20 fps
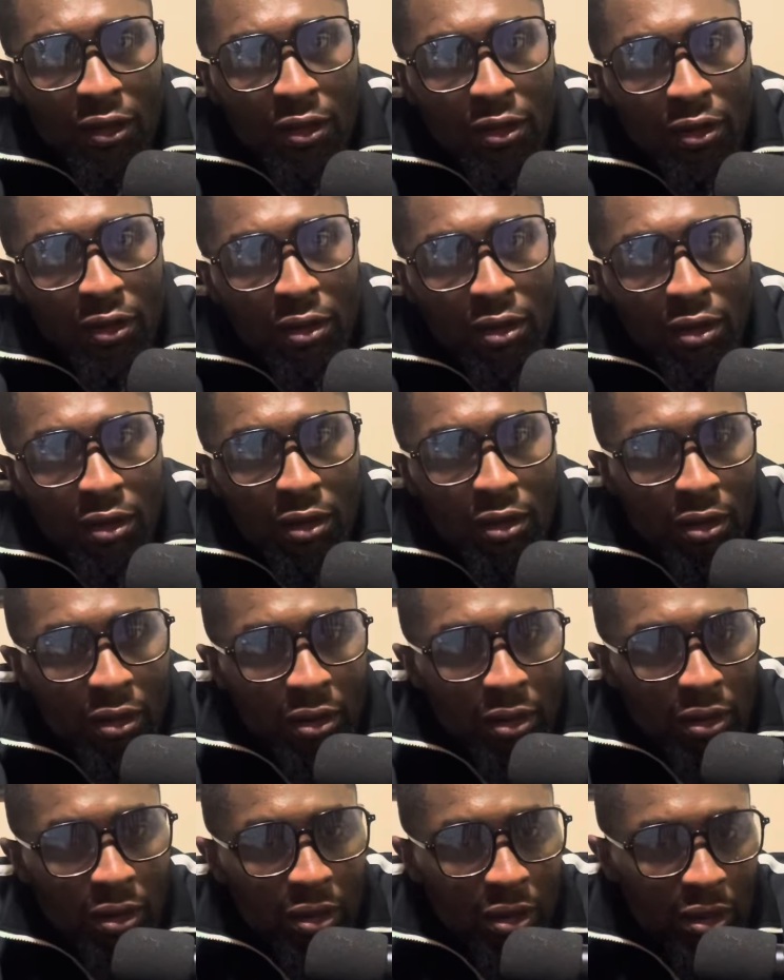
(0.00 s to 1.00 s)

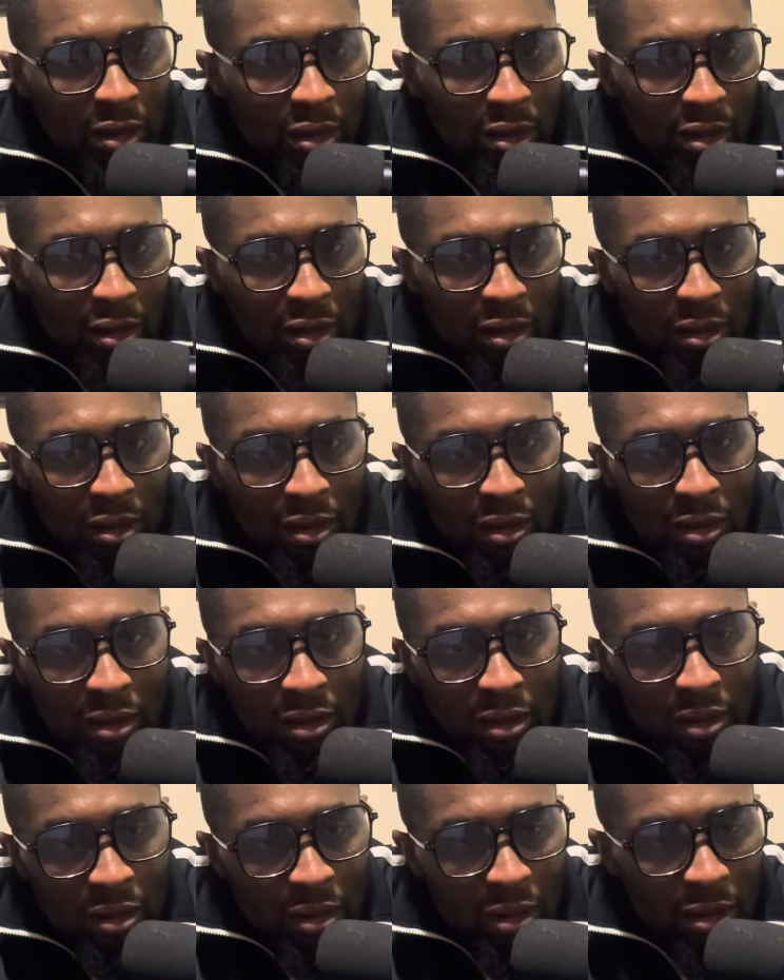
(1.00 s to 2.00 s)

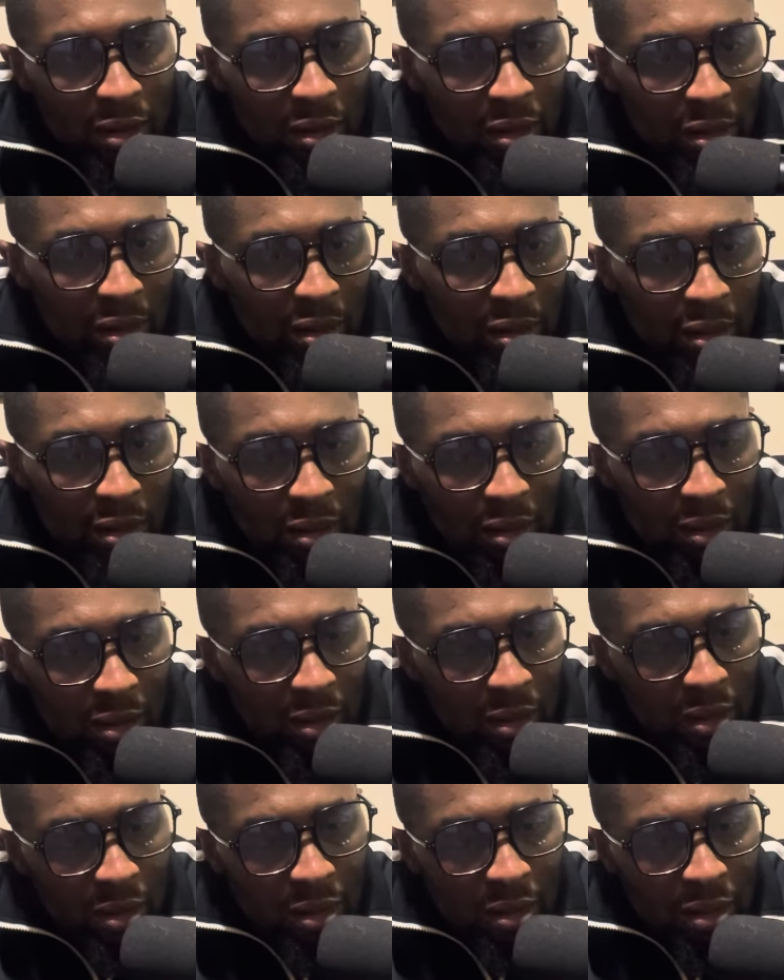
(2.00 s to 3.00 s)

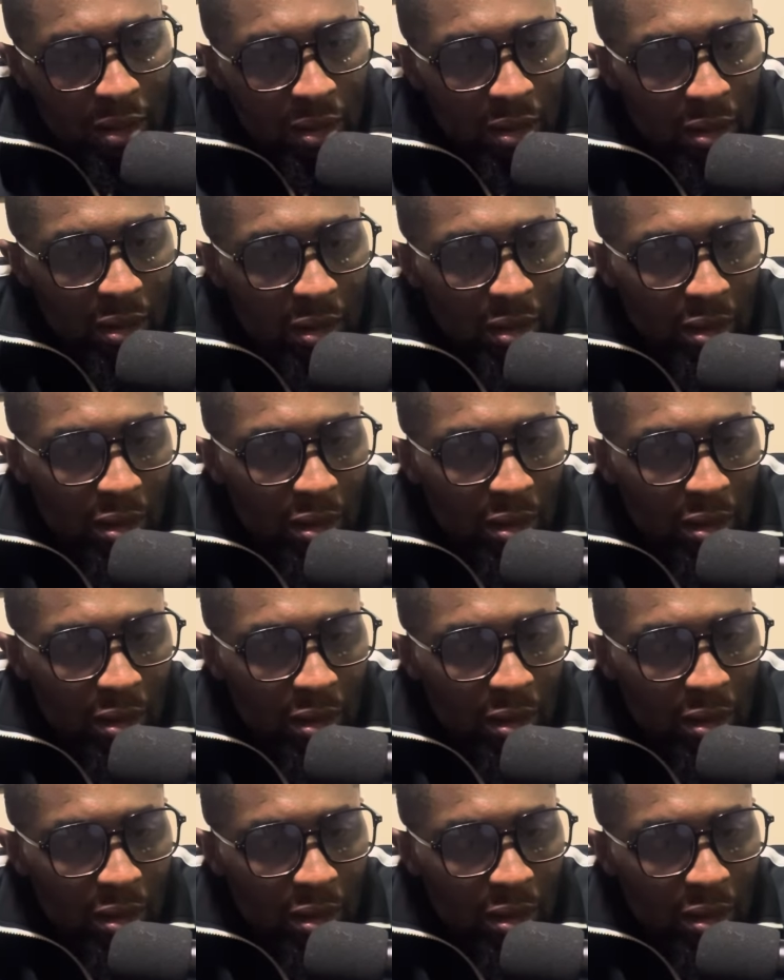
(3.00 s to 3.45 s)
Nothing is said.